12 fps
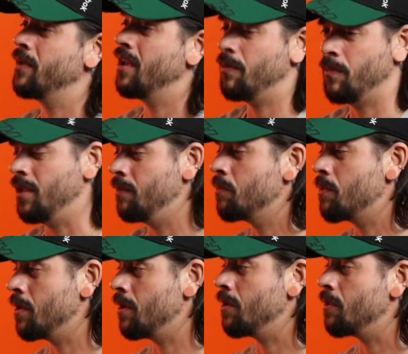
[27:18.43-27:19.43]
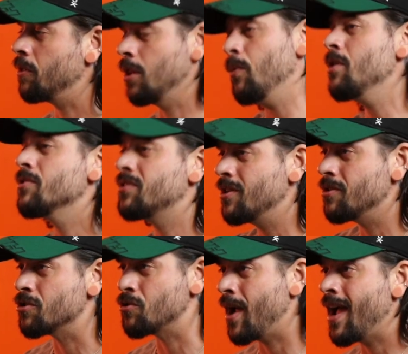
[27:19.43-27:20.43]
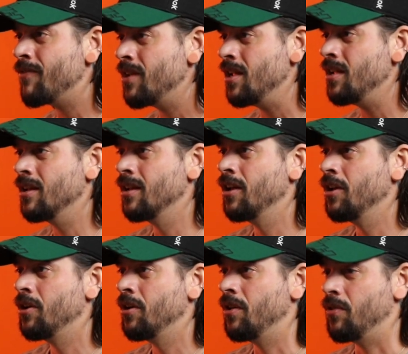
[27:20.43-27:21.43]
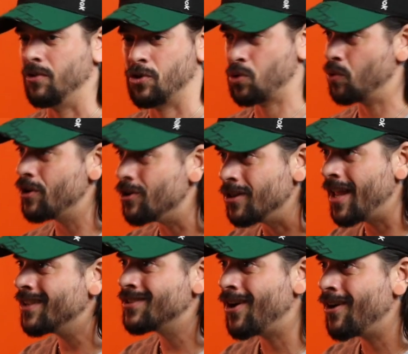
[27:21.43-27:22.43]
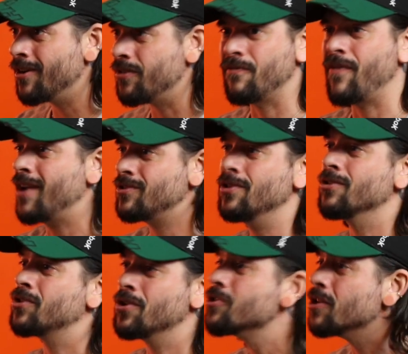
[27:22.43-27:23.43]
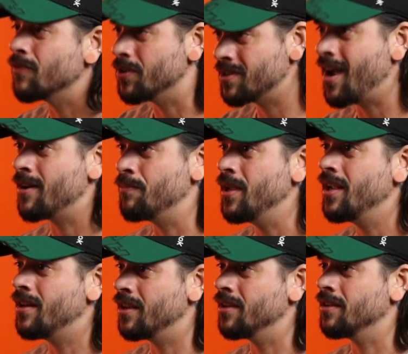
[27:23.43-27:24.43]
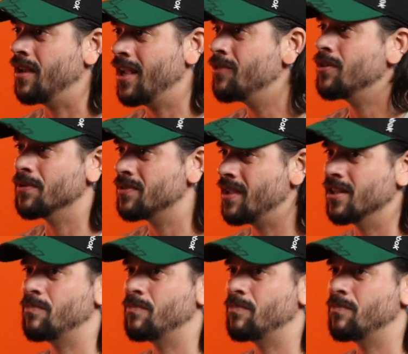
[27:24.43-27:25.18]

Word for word: I um, mean, yeah. I mean the, the lower your center of gravity, the shorter your legs are, the faster your turnover has got to be to hit those